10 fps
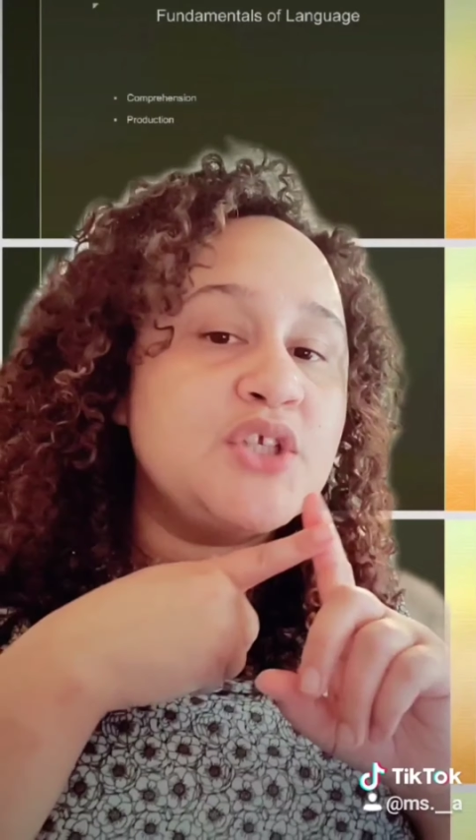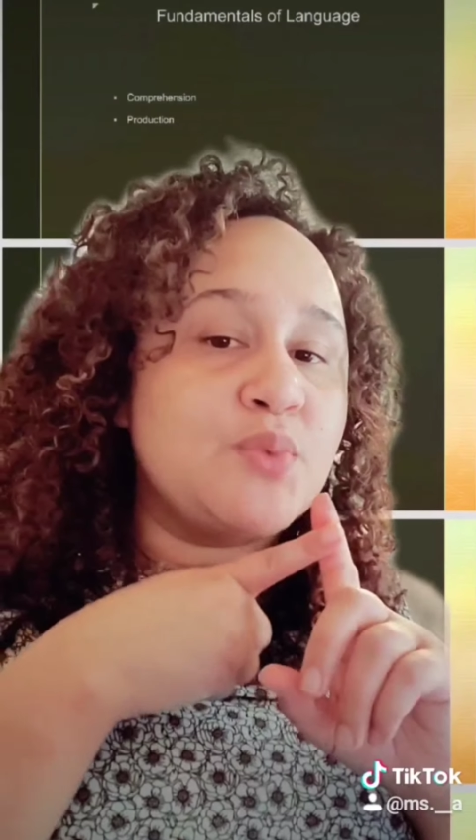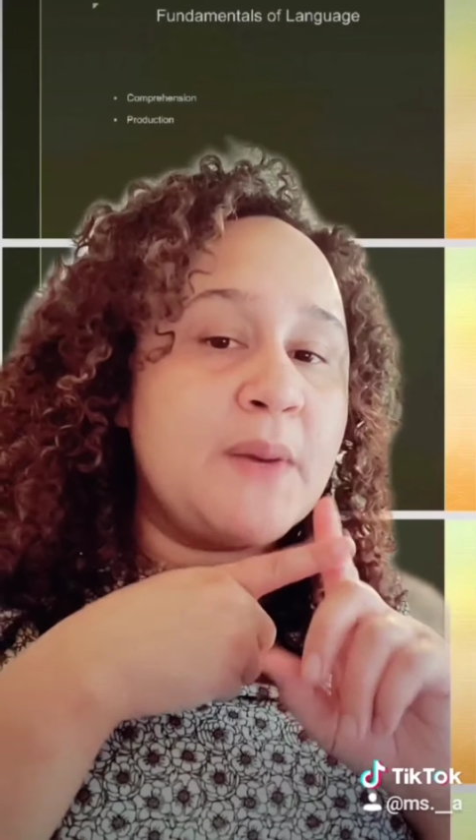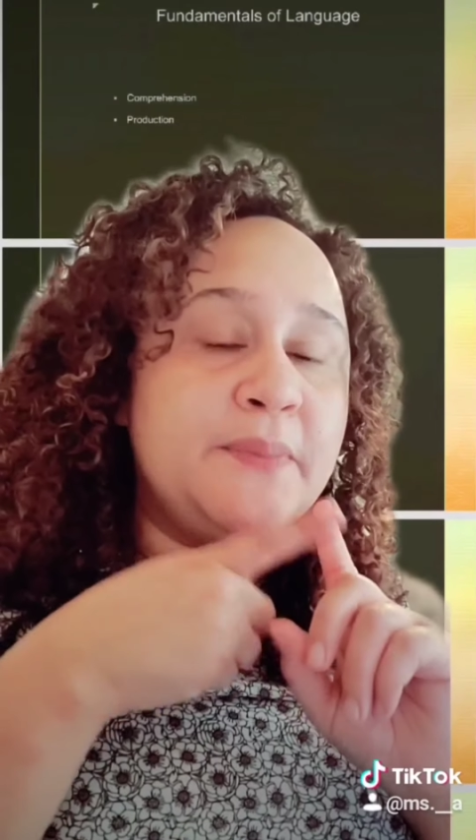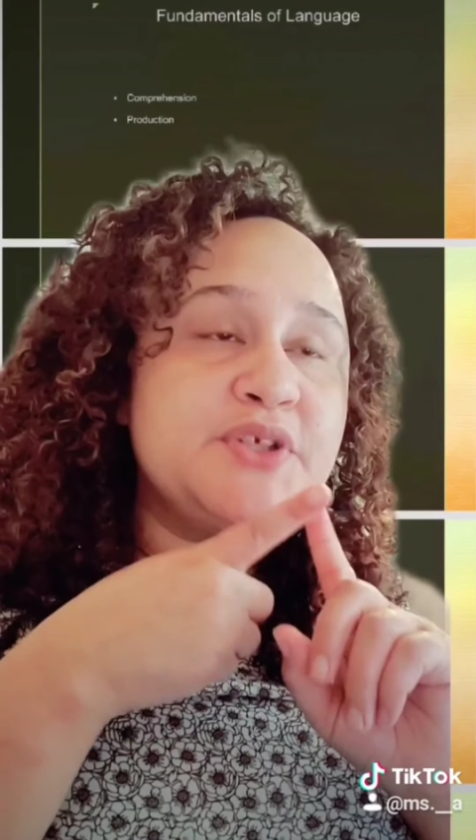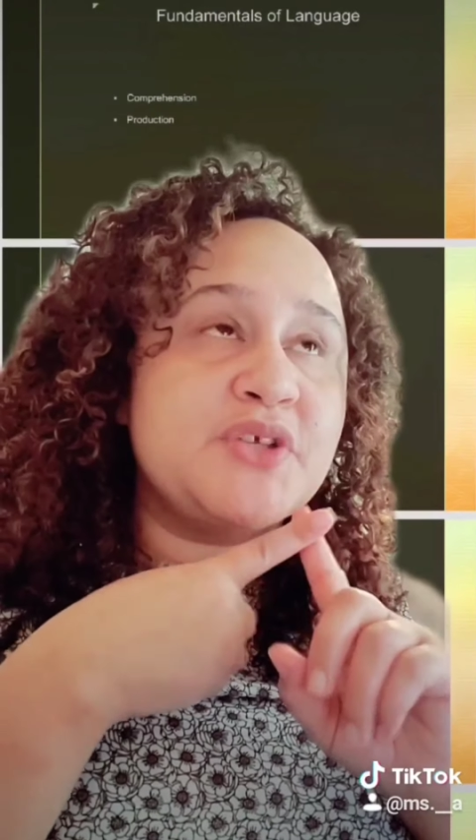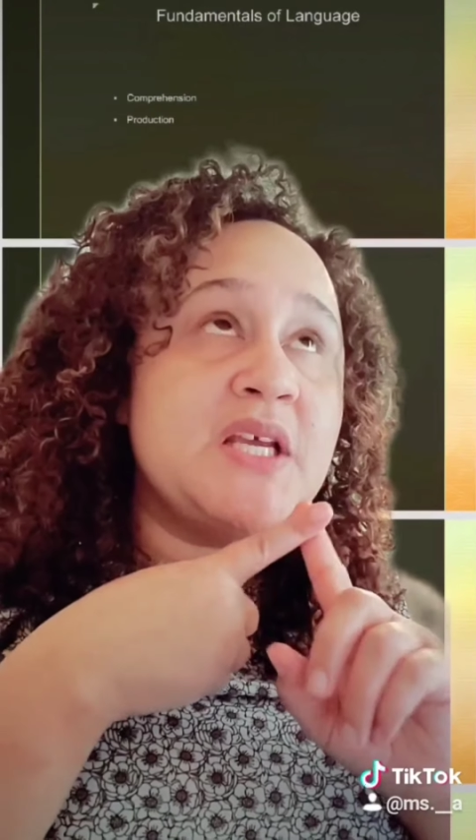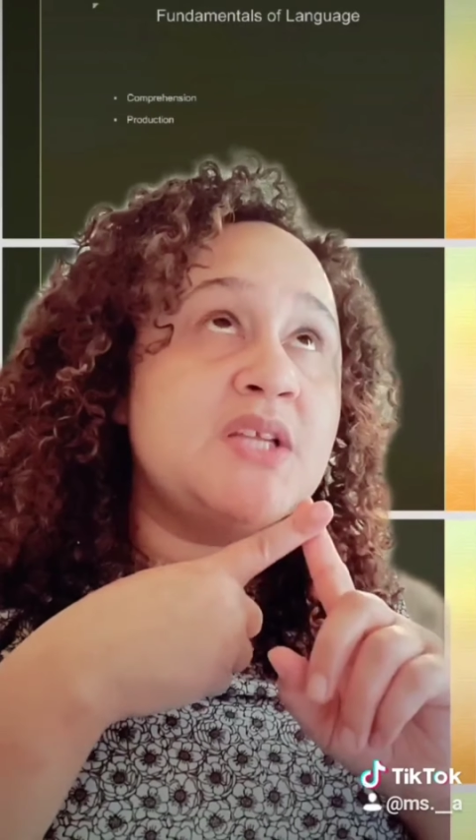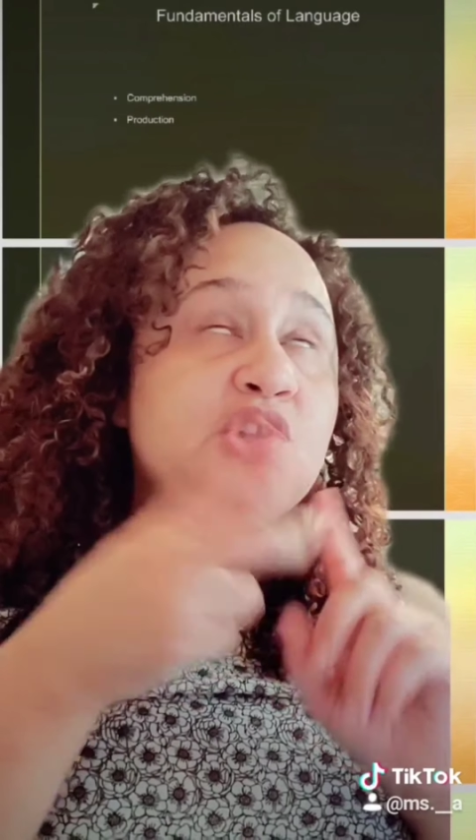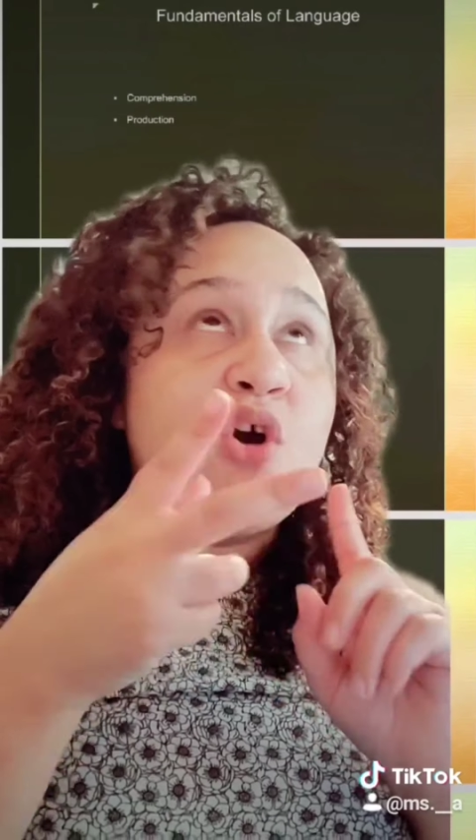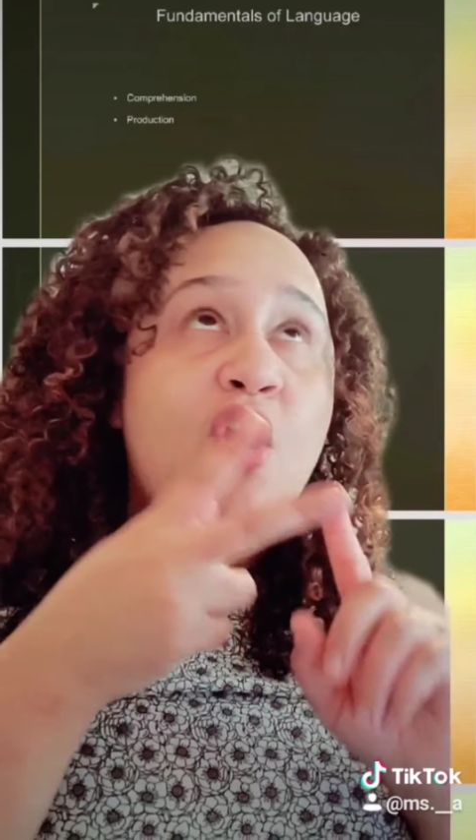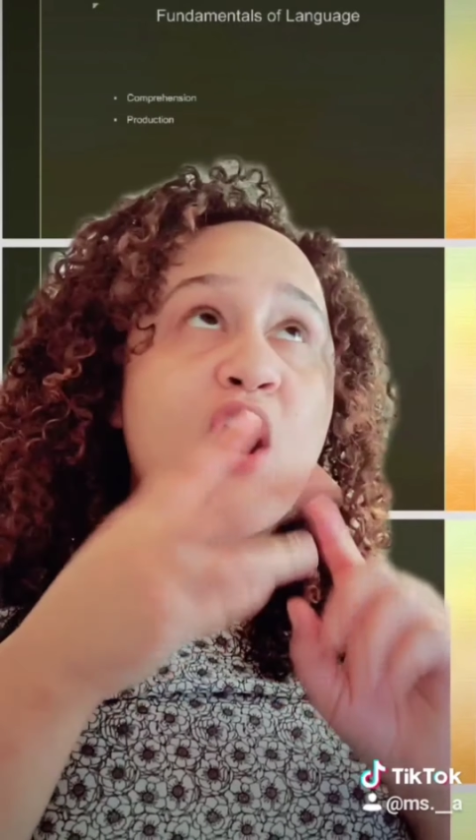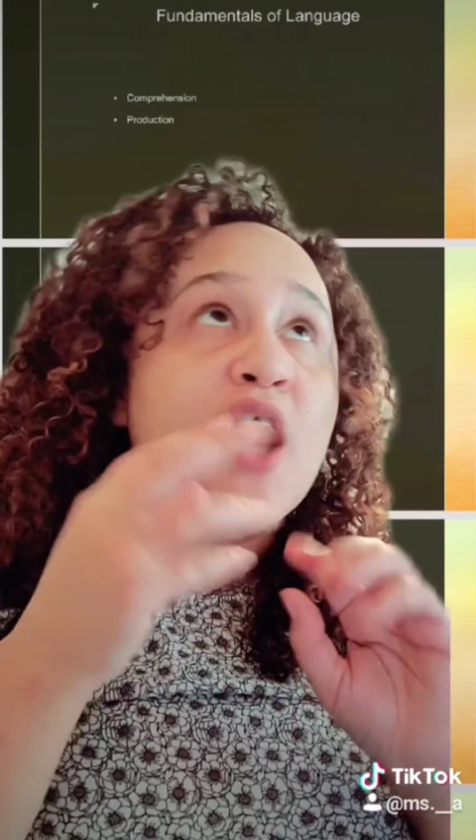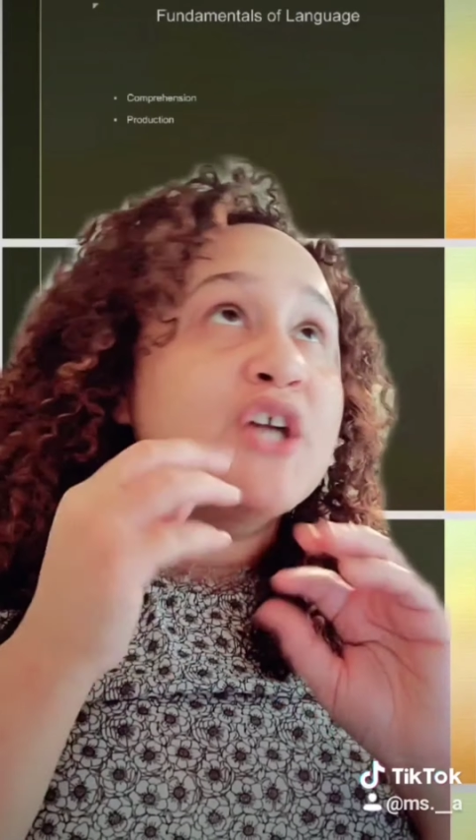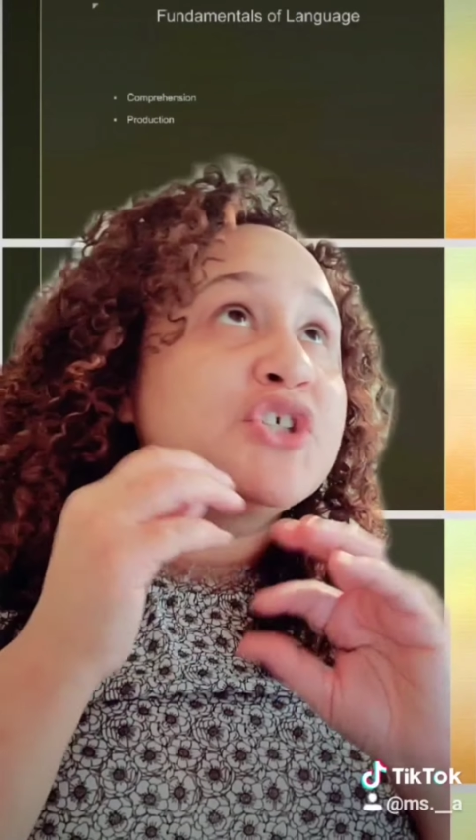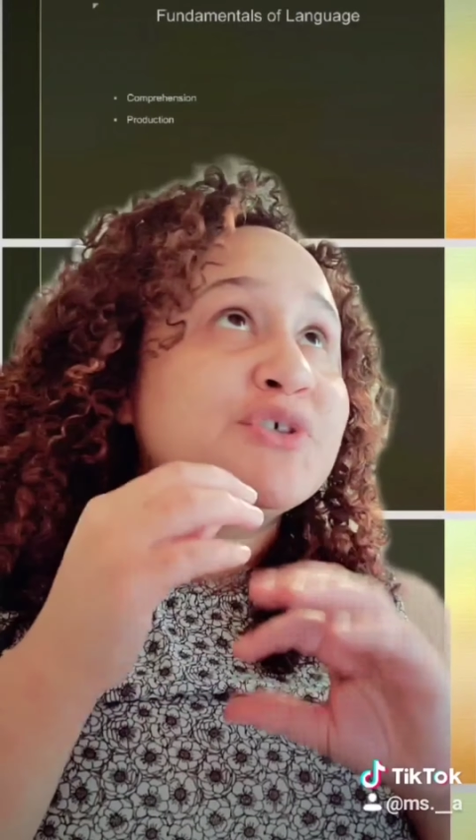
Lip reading: to represent car,